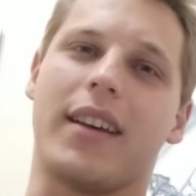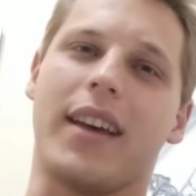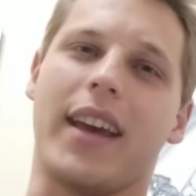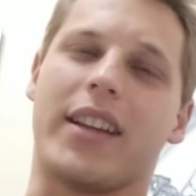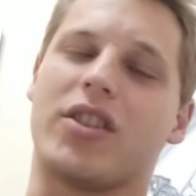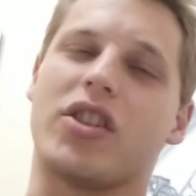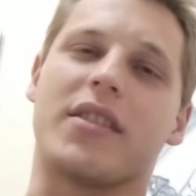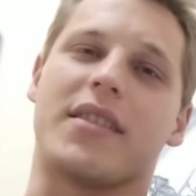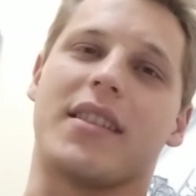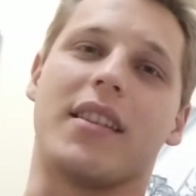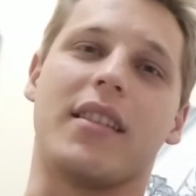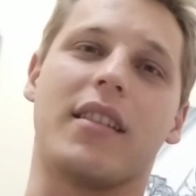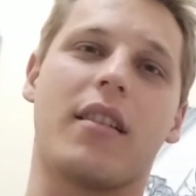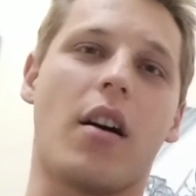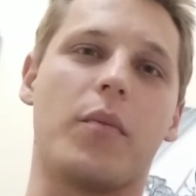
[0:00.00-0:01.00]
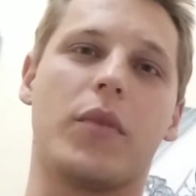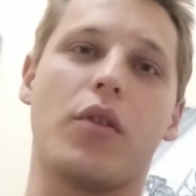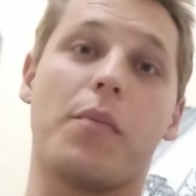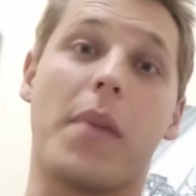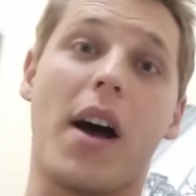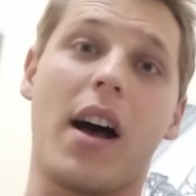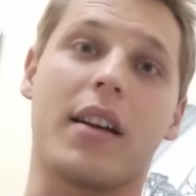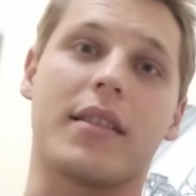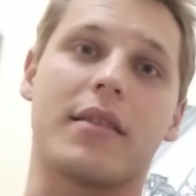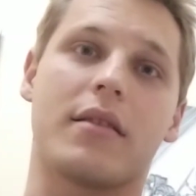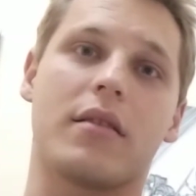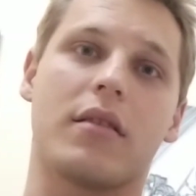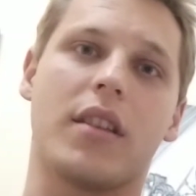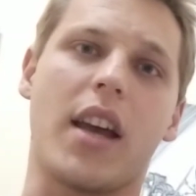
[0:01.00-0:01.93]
it just didn't come to pass.